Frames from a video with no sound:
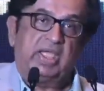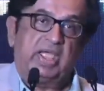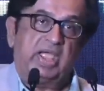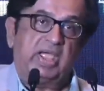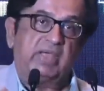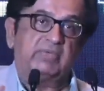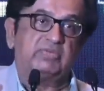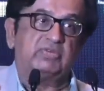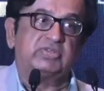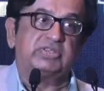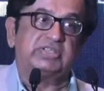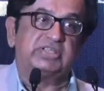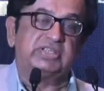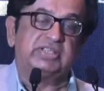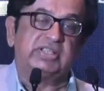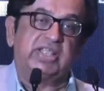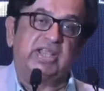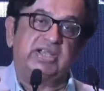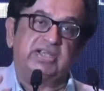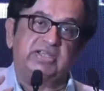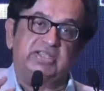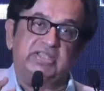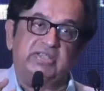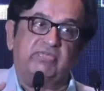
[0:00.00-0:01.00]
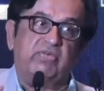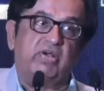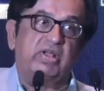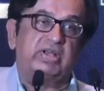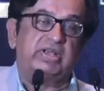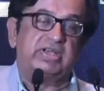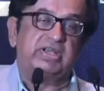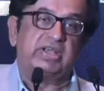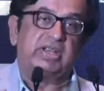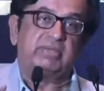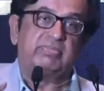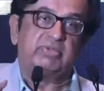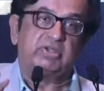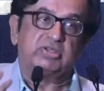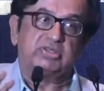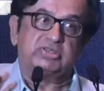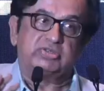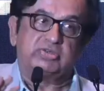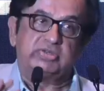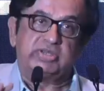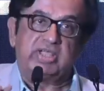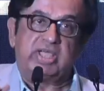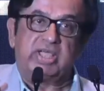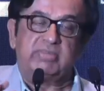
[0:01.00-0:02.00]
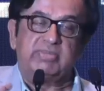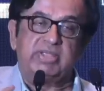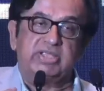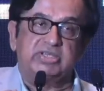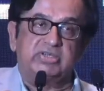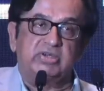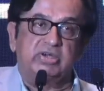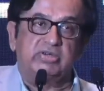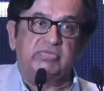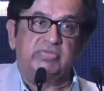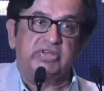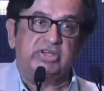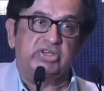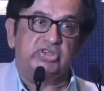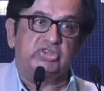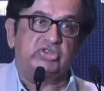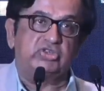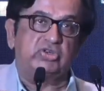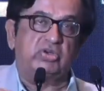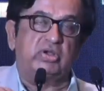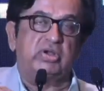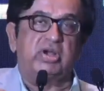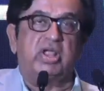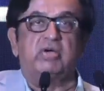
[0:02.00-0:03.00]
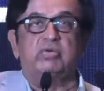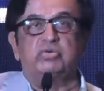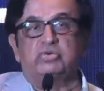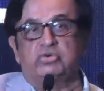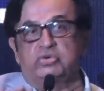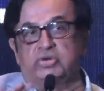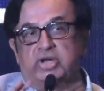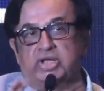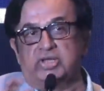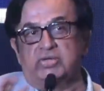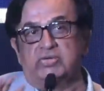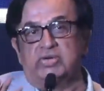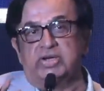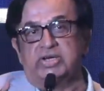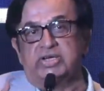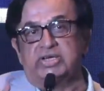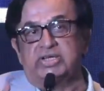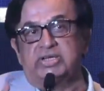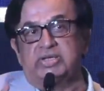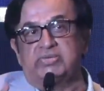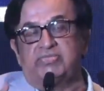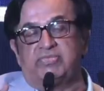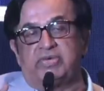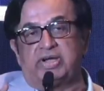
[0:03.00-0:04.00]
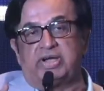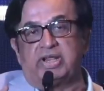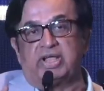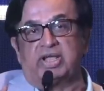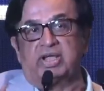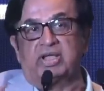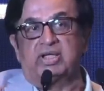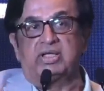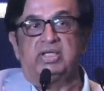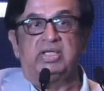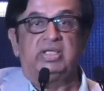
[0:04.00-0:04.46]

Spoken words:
have to see that they fall in line, because today RBI is not very sure how to regulate the FinTech